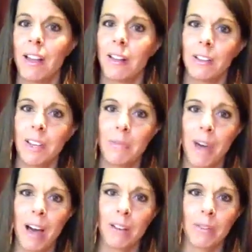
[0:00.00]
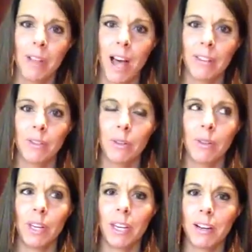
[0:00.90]
looking back over the last 2
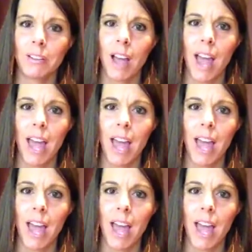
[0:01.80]
years,